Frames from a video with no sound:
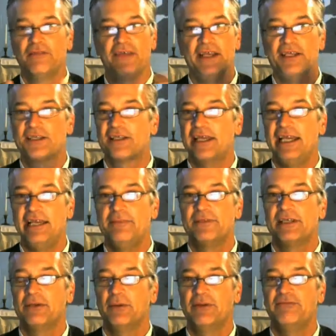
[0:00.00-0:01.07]
of these themes
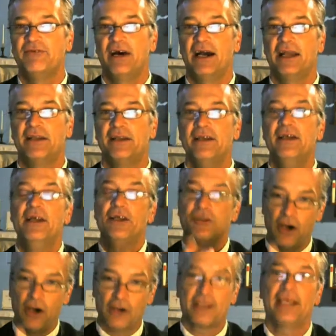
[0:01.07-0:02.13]
that we find
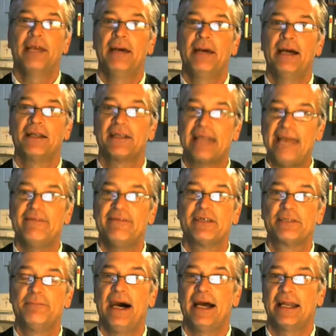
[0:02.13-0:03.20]
talking about David's
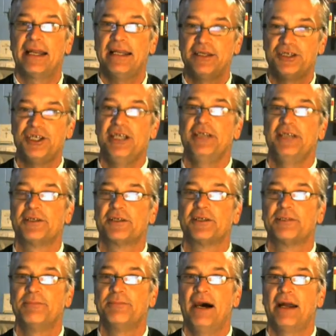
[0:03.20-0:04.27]
body and
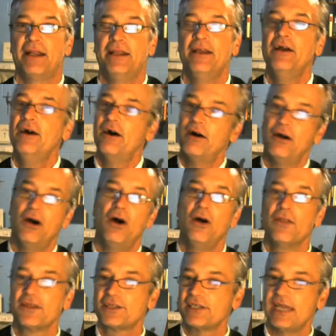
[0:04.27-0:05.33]
Jesus' body are
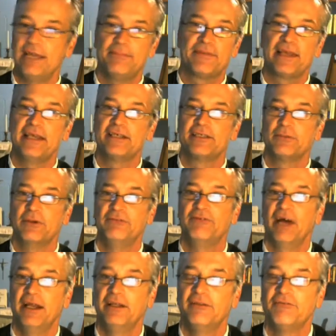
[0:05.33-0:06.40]
all the same things that we
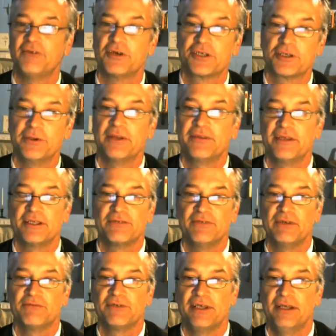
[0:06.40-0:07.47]
find in 1 Corinthians
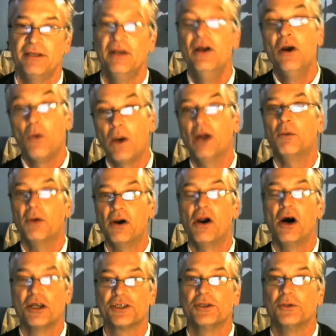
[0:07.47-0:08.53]
15, where we're
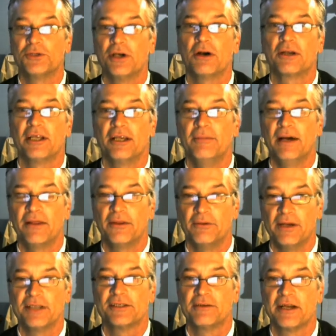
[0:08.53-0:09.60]
also talking about the
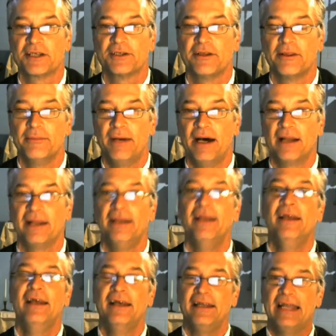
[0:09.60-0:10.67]
resurrection of the body.
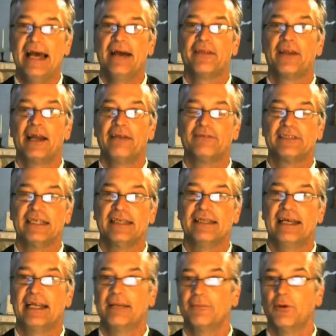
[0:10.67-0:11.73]
Now that I've said
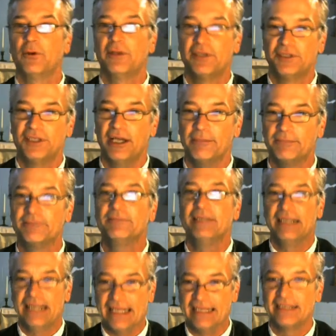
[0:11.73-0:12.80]
that, I'm going to jump
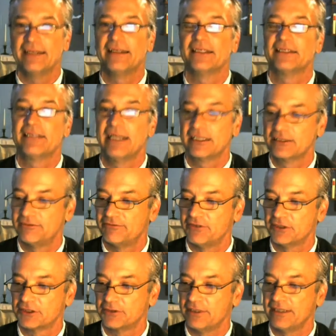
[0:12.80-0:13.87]
into this text of
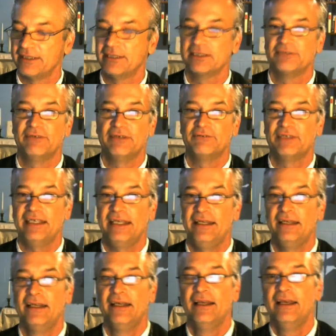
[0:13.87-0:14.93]
1 Corinthians 15